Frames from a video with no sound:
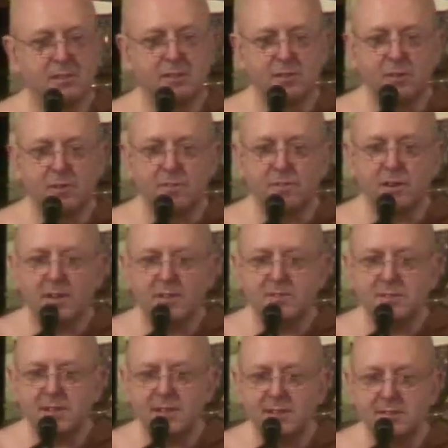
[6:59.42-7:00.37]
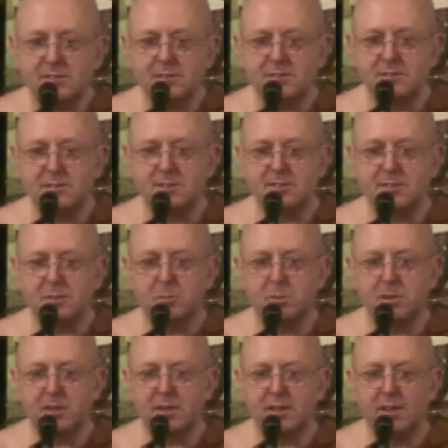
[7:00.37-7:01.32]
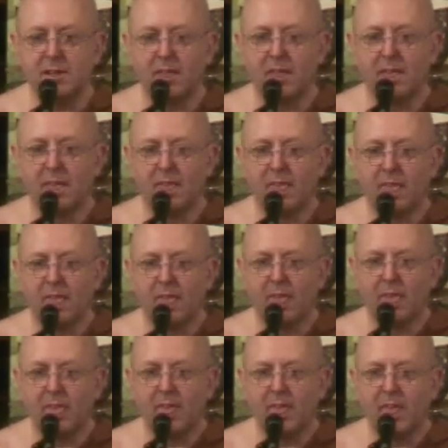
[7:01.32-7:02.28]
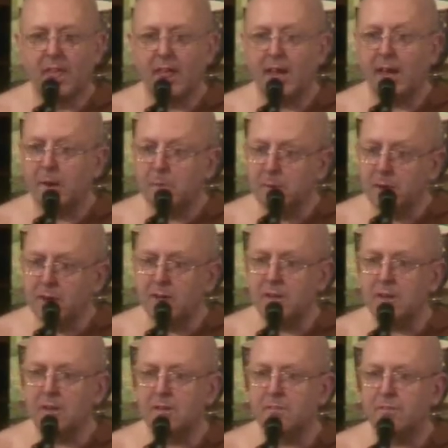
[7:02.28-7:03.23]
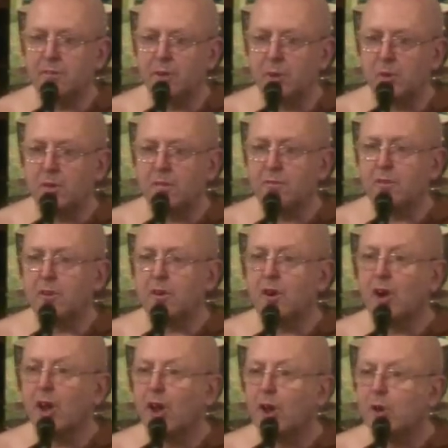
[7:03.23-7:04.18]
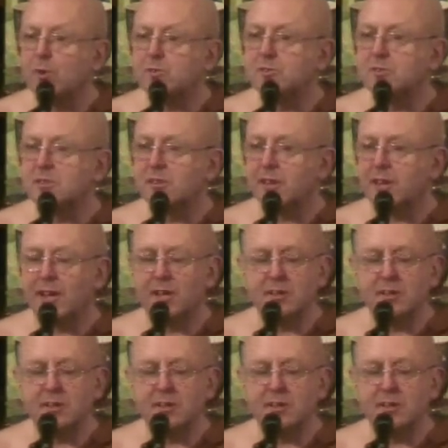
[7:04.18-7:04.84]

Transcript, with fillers: Your five senses disappear. And many of you have got close to that. You're